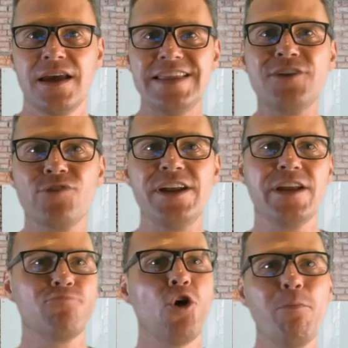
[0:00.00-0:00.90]
They
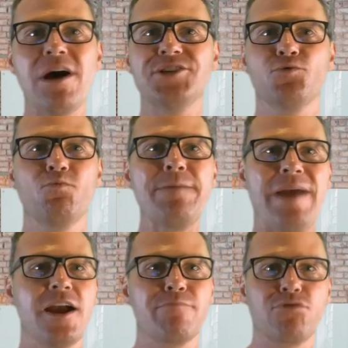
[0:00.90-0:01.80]
created a robust
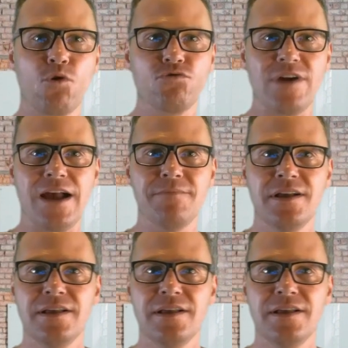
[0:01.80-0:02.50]
repair program